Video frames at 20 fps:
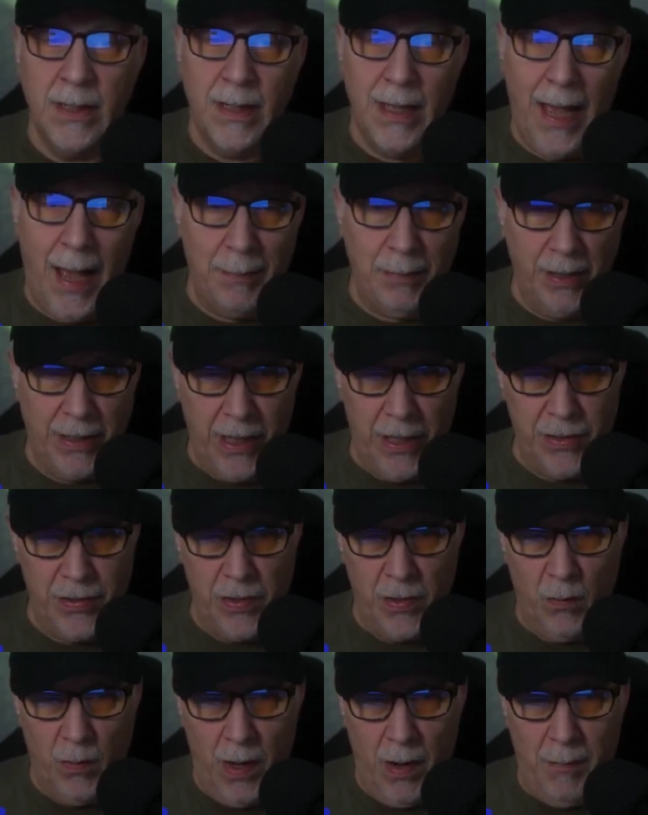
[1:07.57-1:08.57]

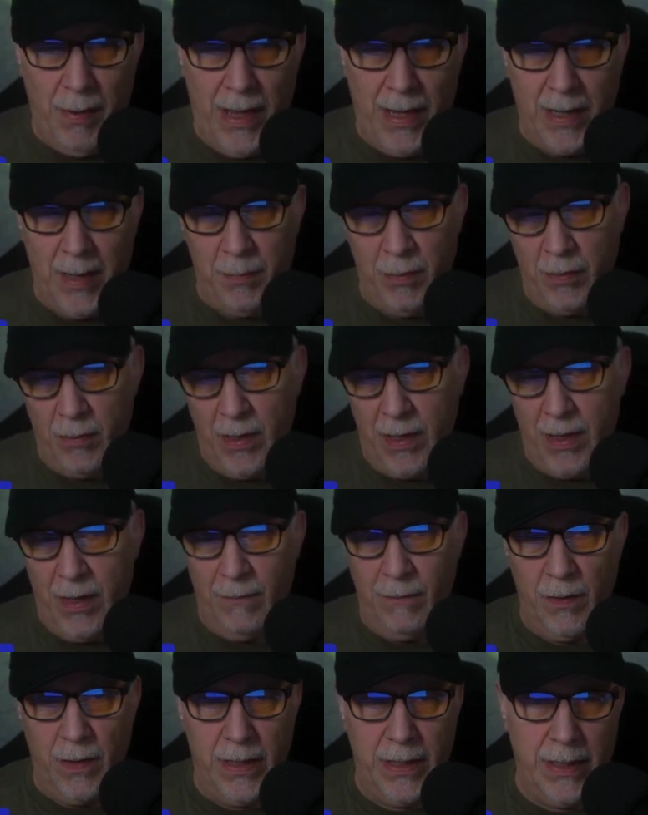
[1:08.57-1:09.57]
application aware backup and
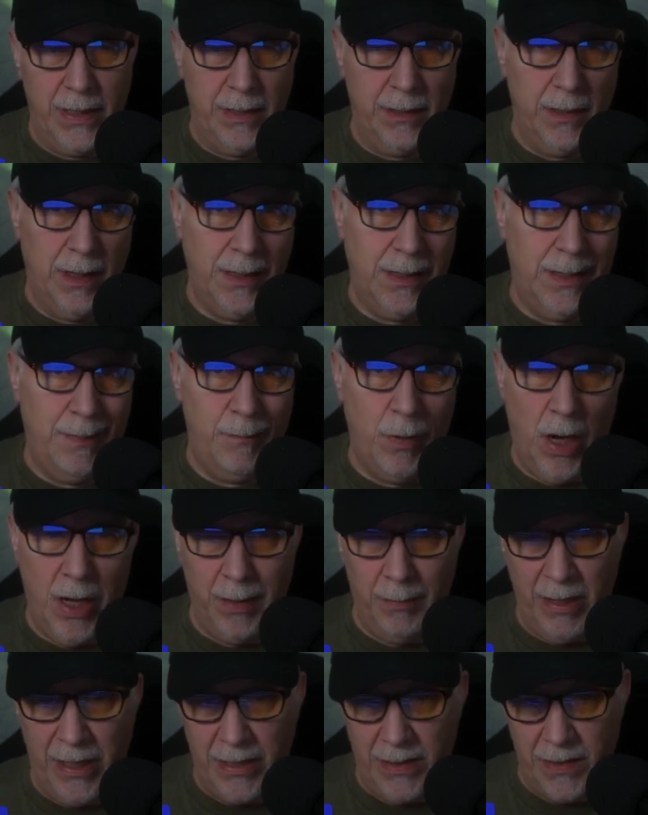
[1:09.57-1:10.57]
recovery,
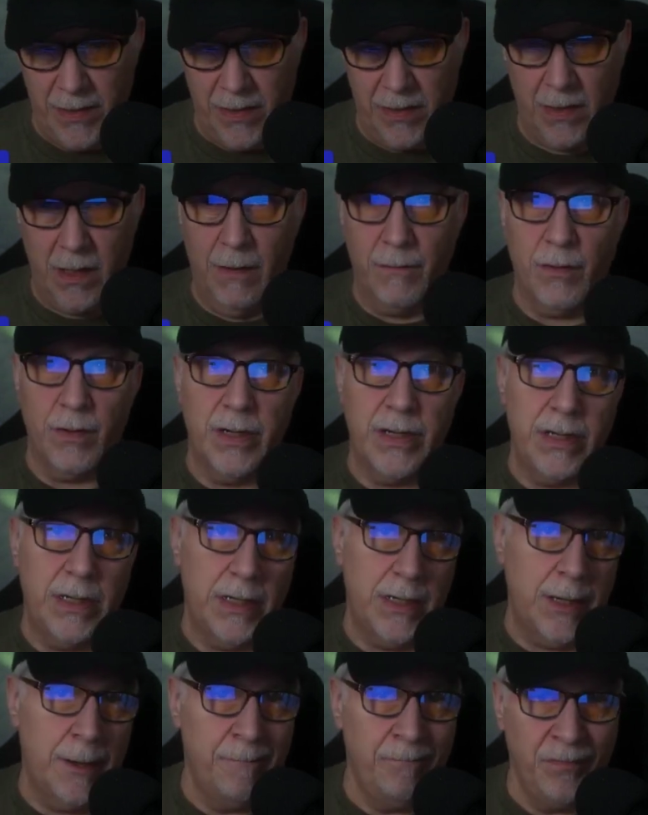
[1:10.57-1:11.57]
automated
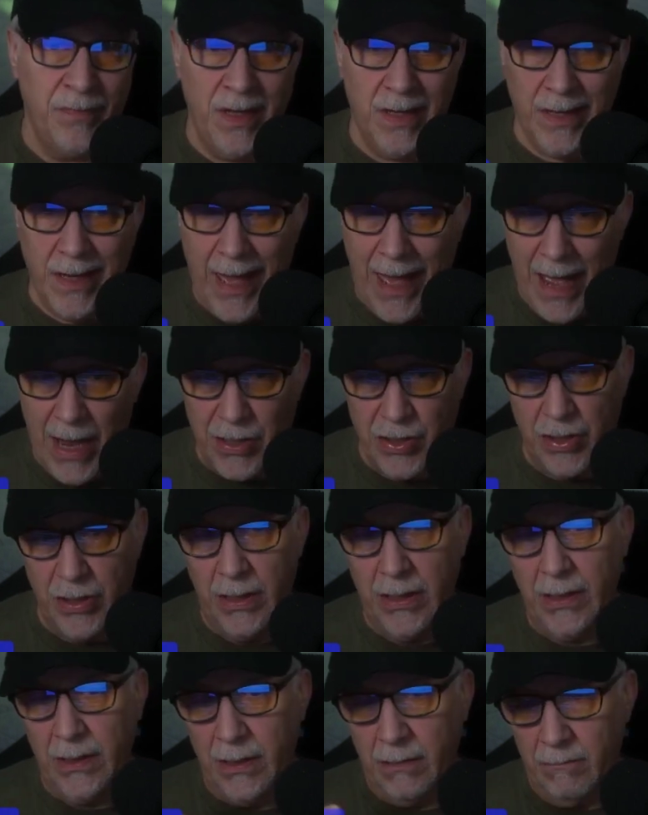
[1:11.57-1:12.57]
discovery,
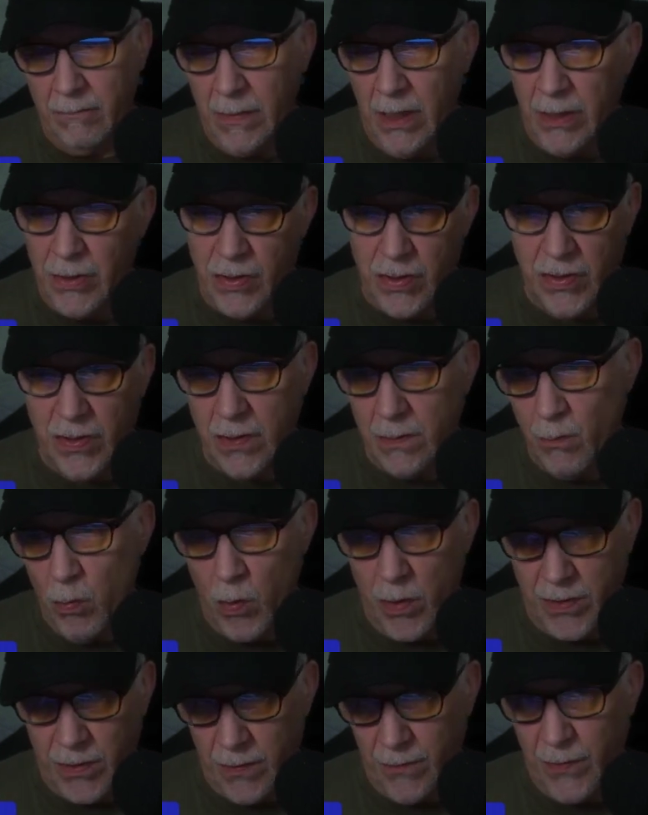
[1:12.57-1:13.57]
caching, and just some
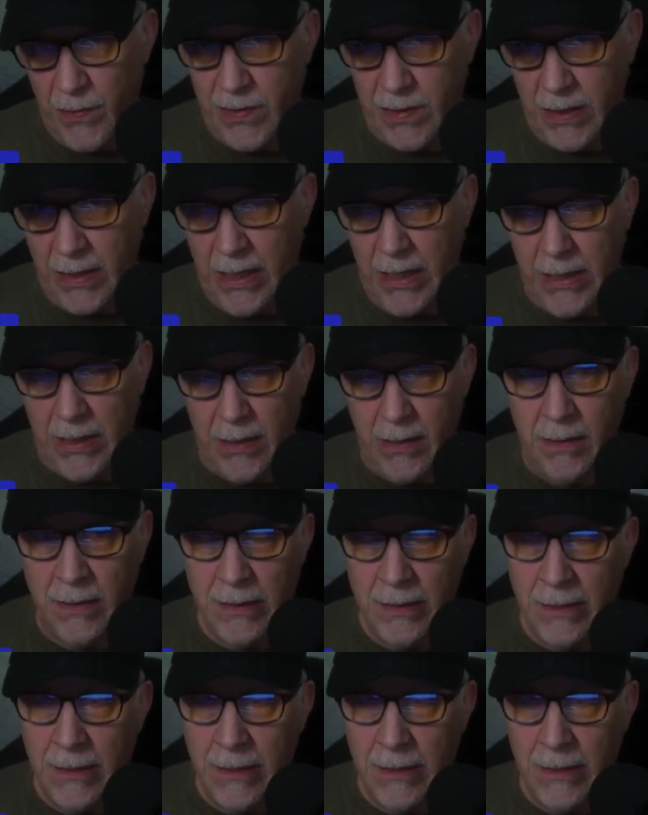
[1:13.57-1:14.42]
more sophisticated